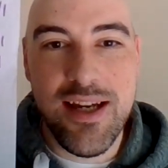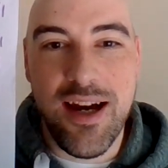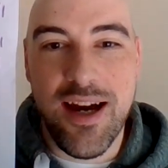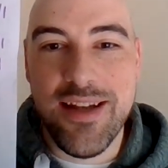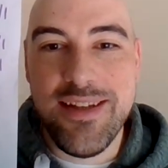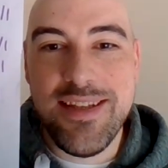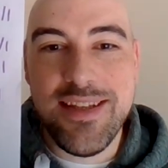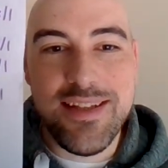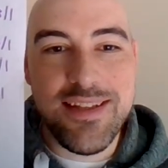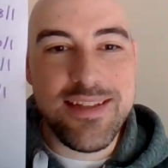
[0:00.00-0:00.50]

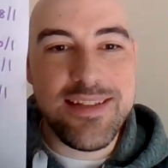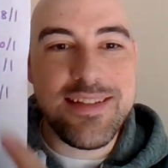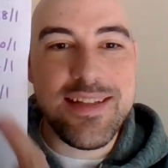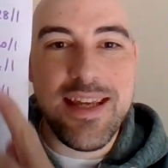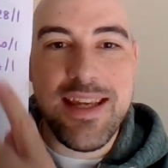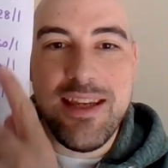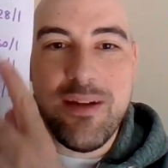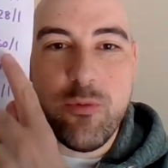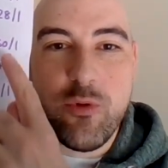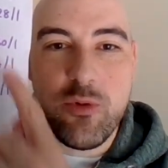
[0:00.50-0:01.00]
I didn't
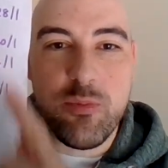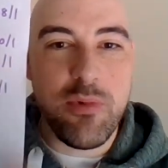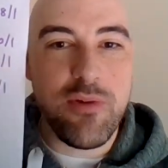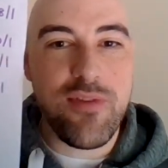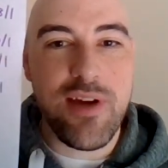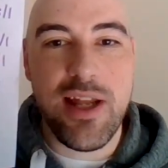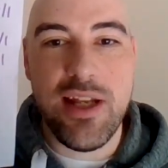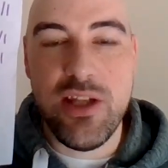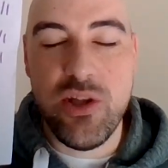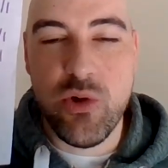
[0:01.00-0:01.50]
say it was my
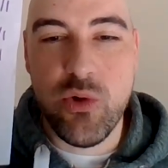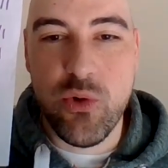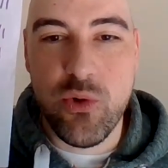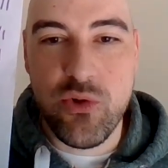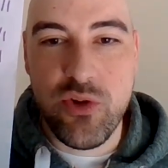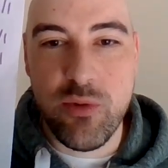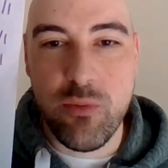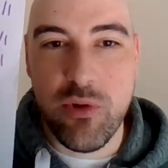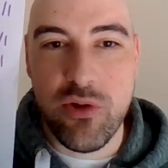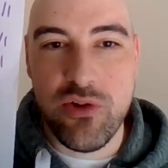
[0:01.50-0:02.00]
value
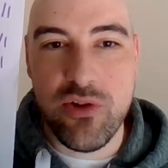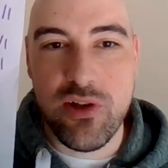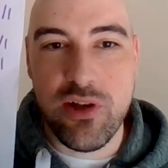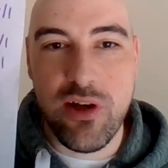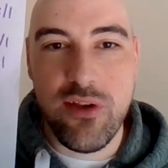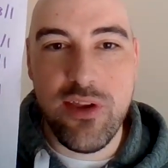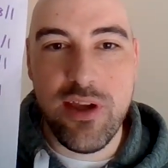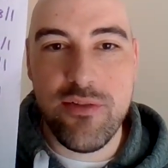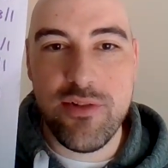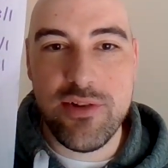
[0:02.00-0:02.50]
horse. It wasn't
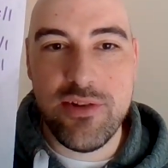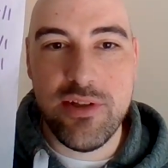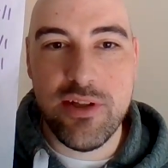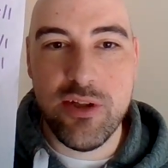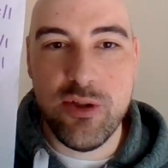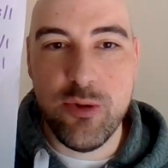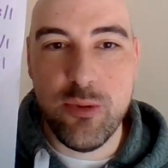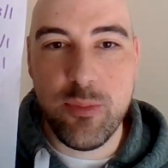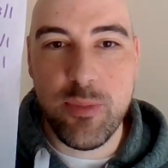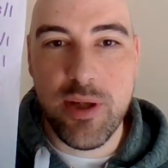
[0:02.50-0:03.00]
like the other
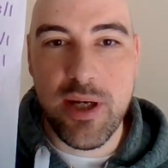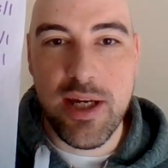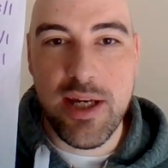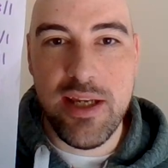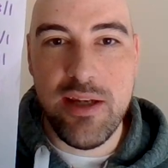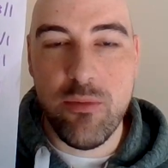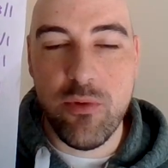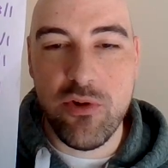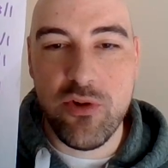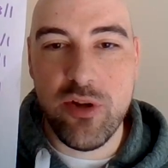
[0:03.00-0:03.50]
two, but
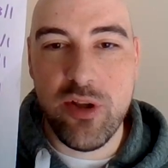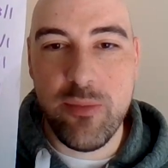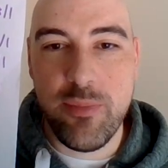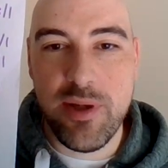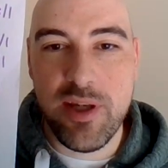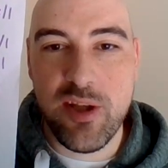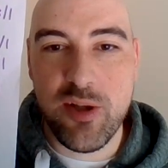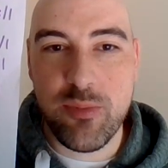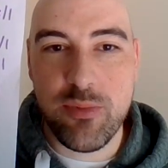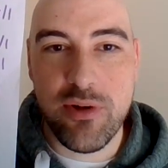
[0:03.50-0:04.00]
it was the
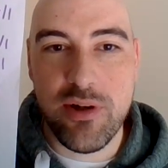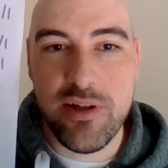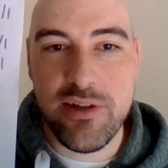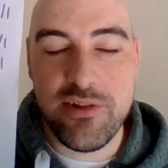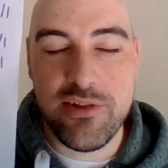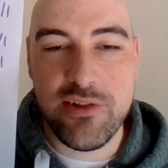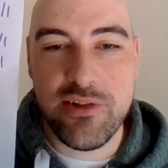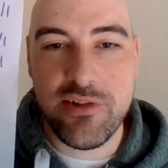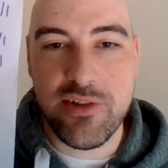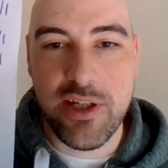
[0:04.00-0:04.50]
biggest
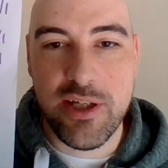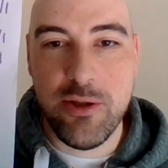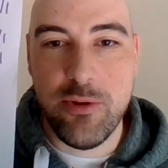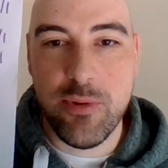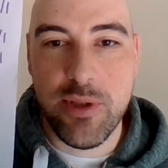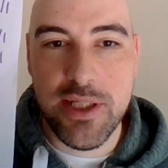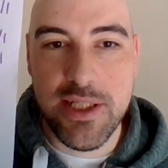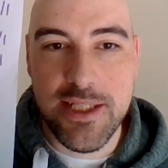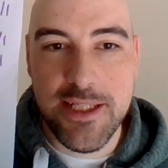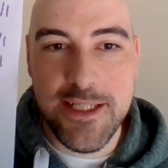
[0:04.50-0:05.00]
price.
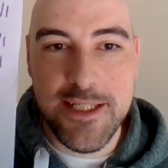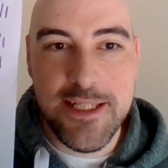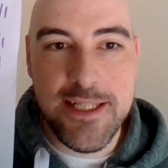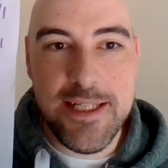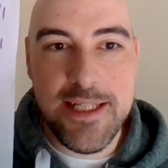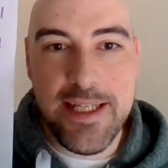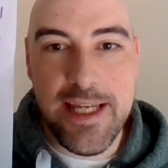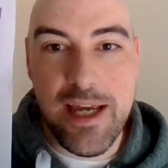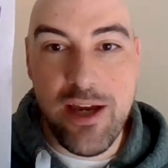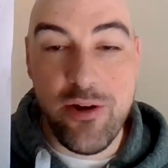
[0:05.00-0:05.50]
So
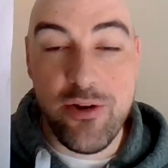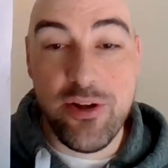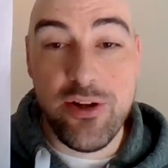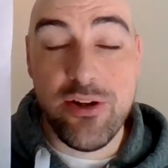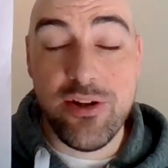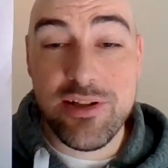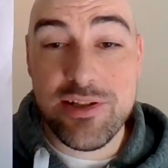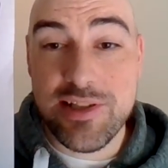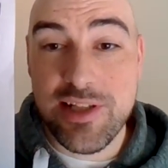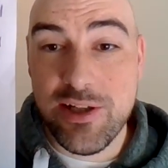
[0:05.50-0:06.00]
yeah, on a
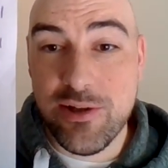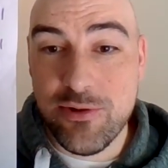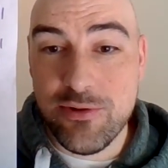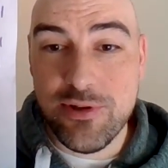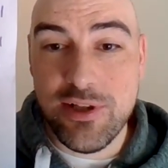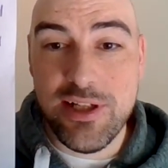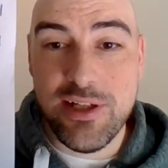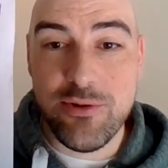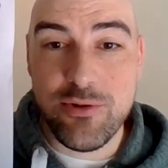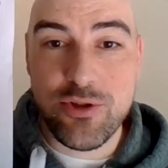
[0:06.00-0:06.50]
nice
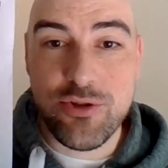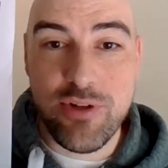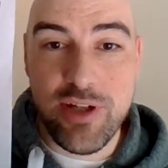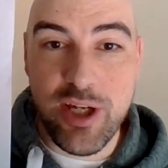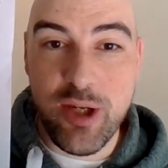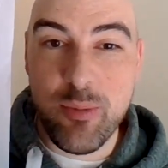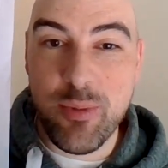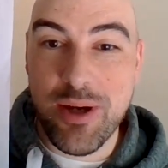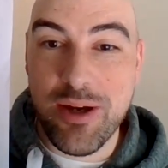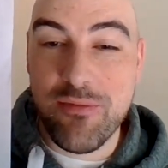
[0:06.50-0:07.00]
little
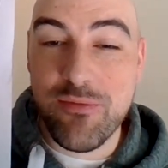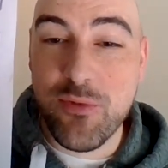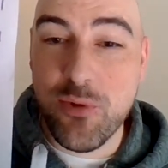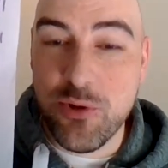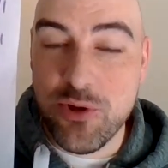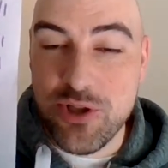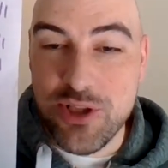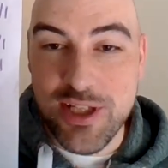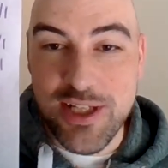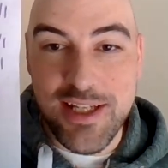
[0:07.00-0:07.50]
trio, but
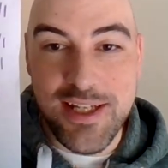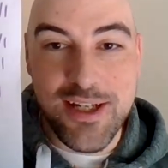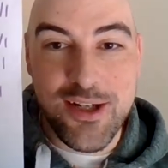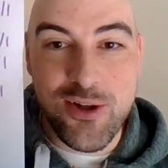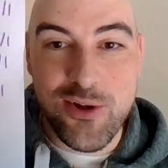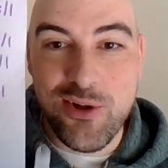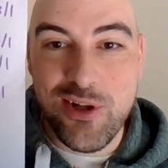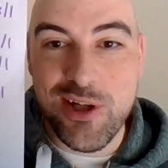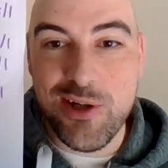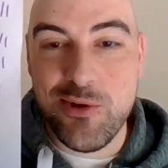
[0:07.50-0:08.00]
unfortunately I
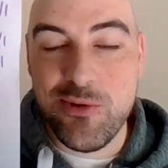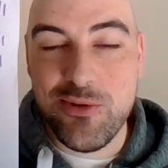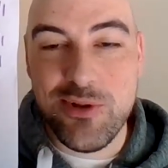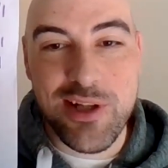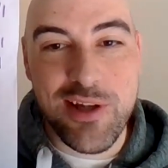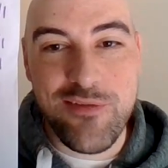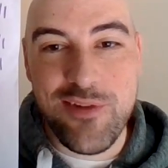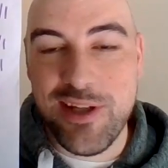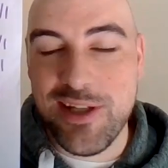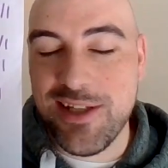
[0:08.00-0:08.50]
got
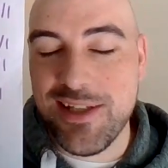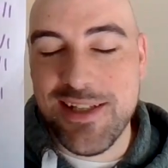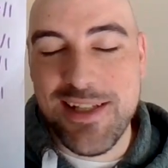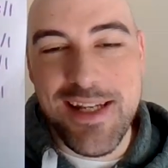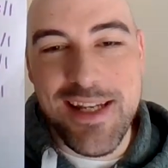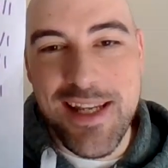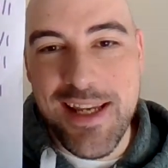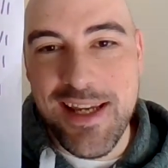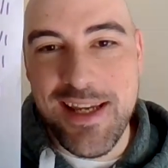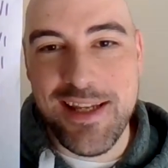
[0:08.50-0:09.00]

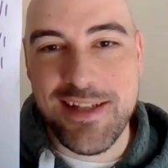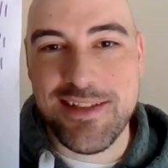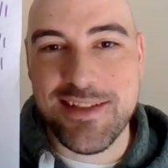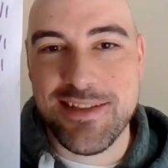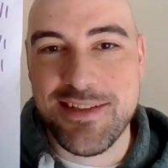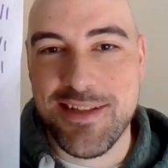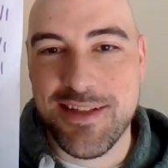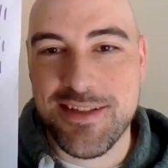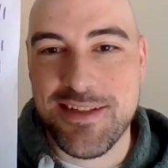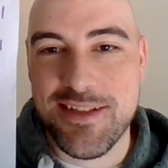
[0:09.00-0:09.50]
nothing near
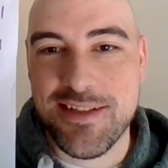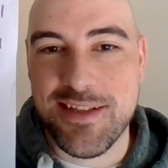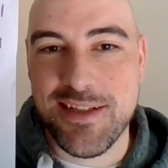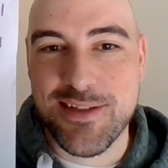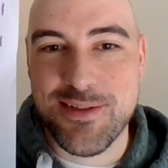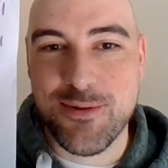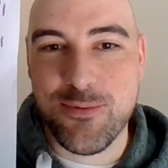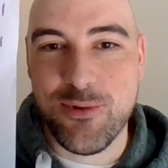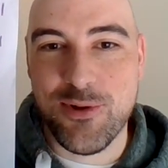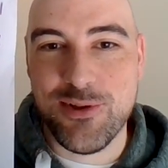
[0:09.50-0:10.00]
to
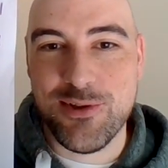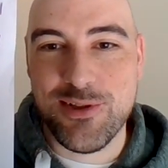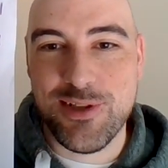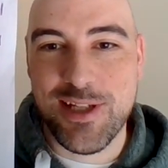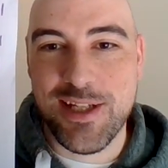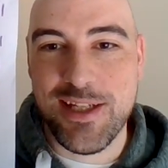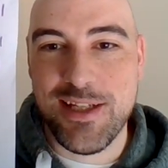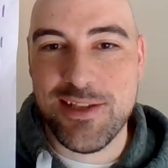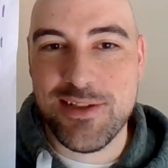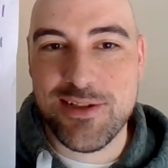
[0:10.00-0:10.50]
66 to 1
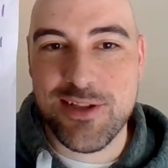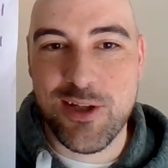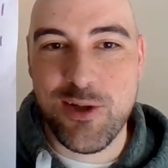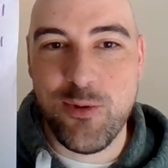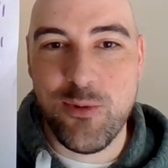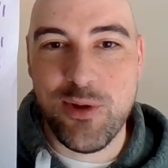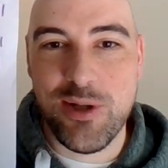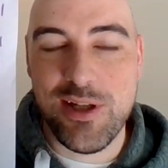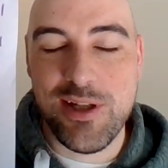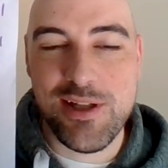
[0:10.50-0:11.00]
today.
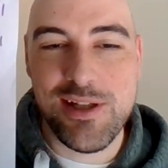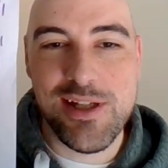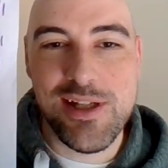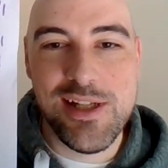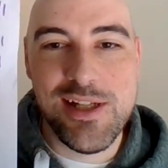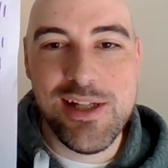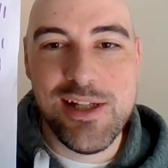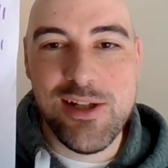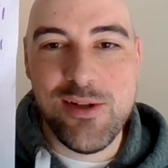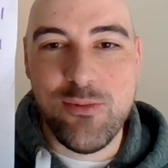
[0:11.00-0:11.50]
So
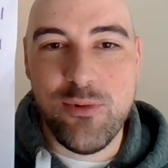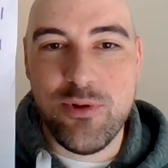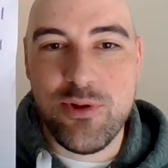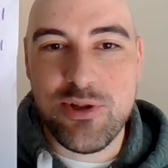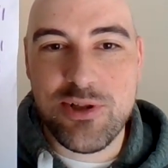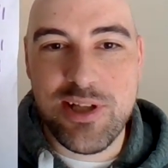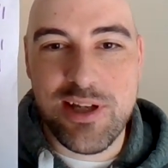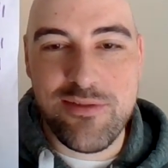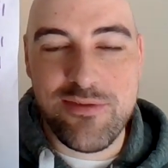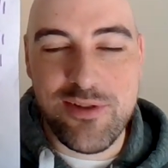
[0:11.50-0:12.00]
we'll
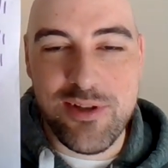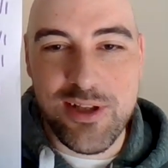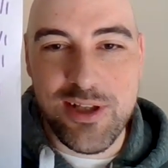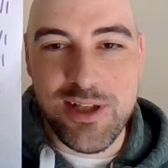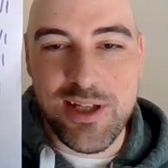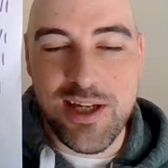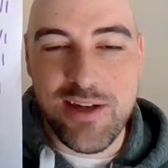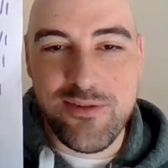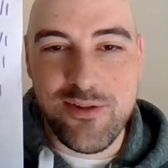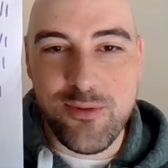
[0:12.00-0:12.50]
just have
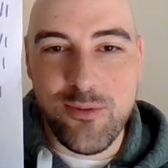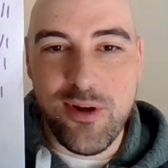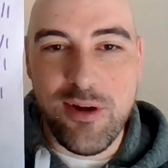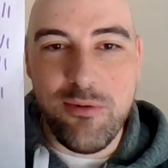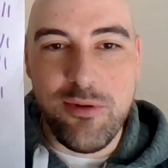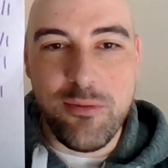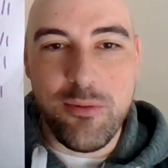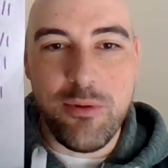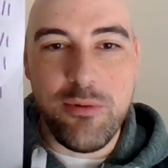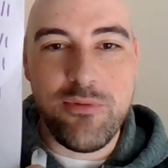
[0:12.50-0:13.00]
to work
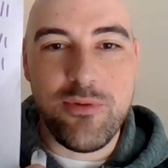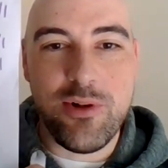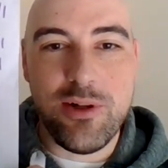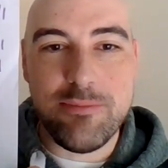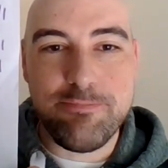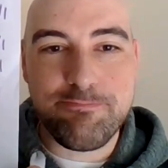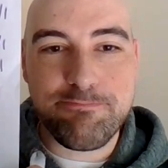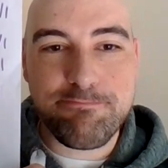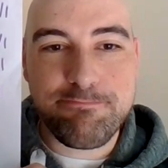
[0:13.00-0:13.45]
with what we've got.